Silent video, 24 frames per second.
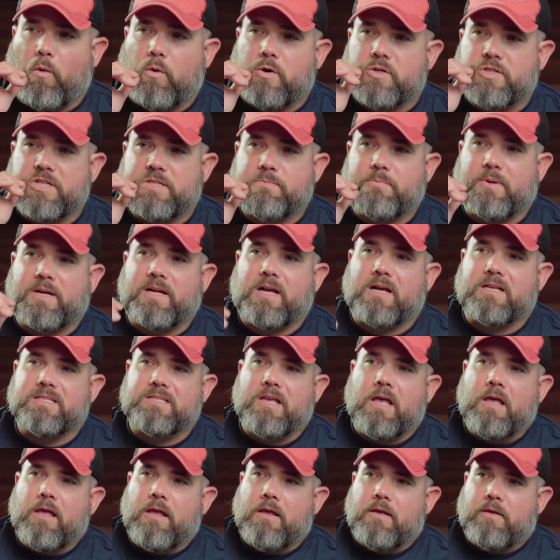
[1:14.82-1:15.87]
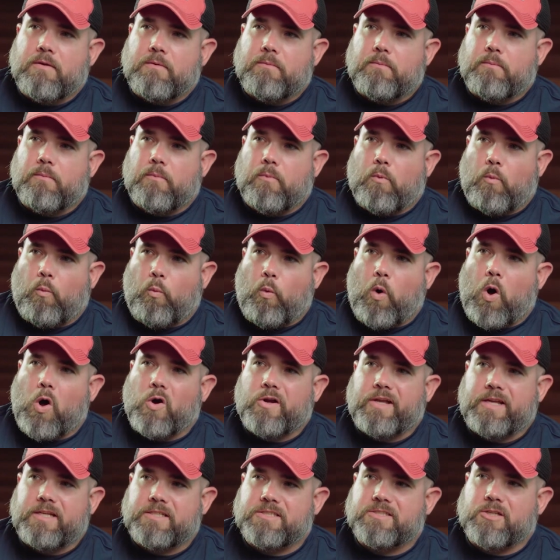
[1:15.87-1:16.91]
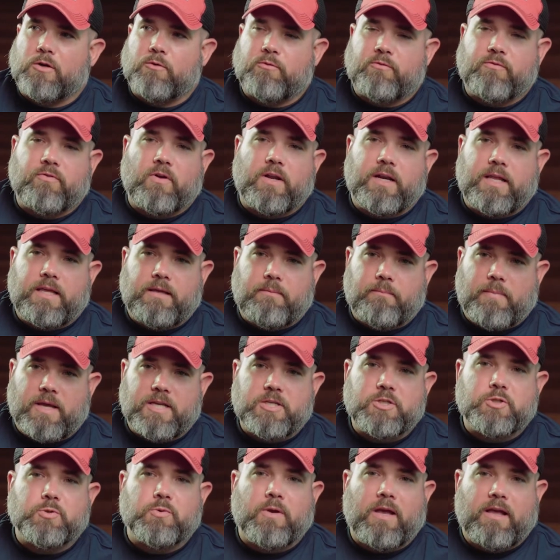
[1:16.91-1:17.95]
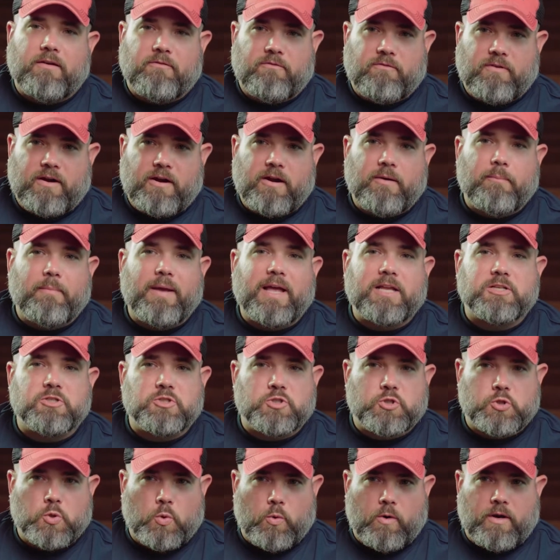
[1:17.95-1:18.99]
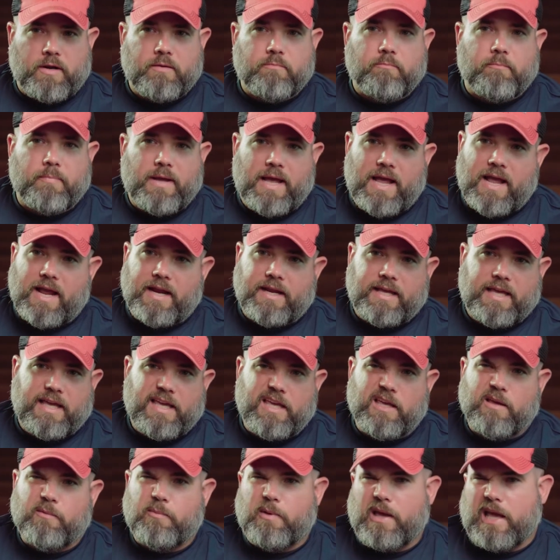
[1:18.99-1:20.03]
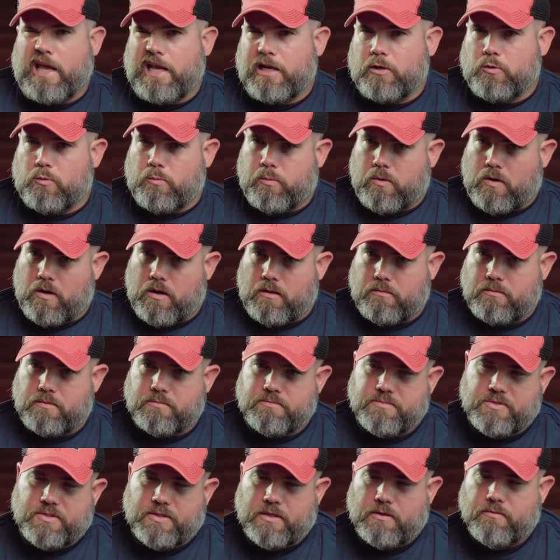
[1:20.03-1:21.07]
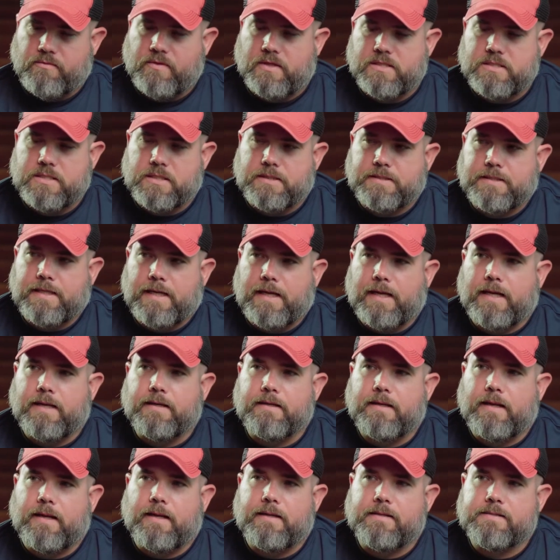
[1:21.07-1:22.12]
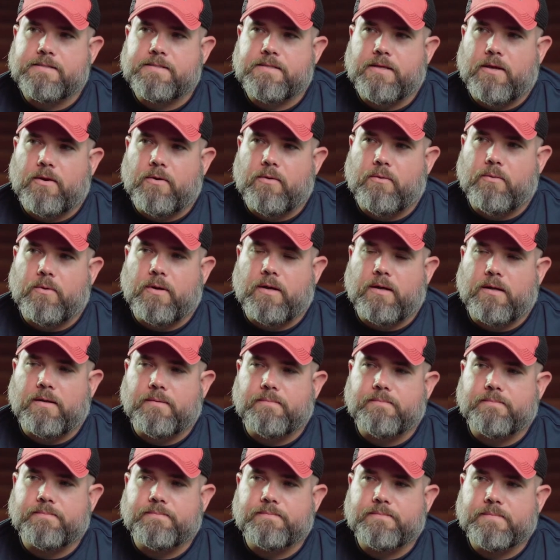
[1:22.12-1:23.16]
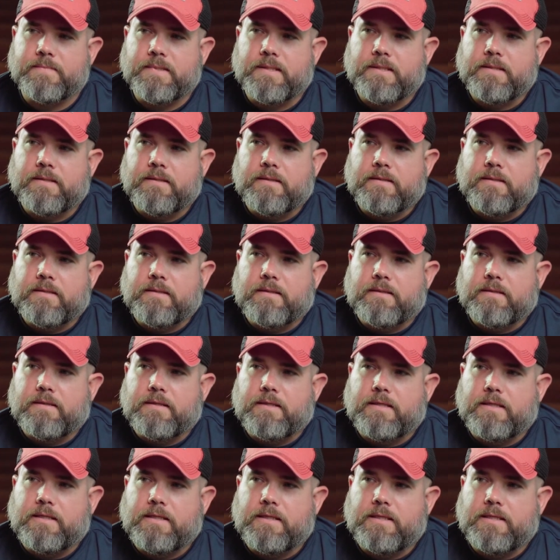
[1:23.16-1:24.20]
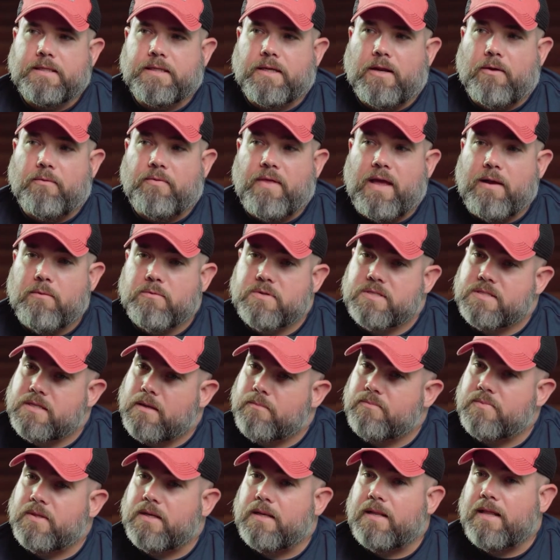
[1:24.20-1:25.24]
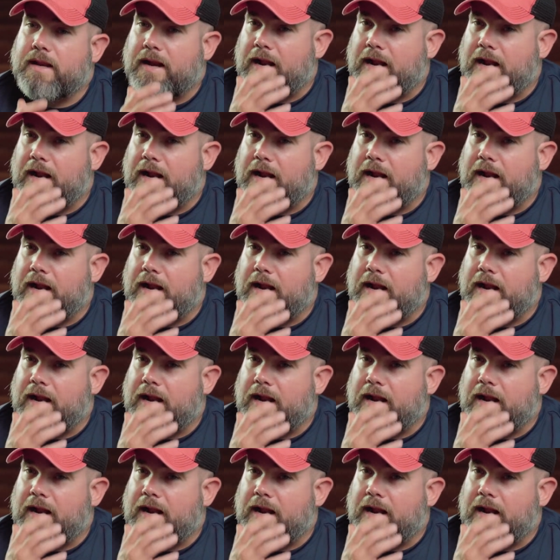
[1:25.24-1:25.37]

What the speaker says: just because walking so funny makes you have very bad joint, back, hip, ankle problems, things like that. And so, that was something that I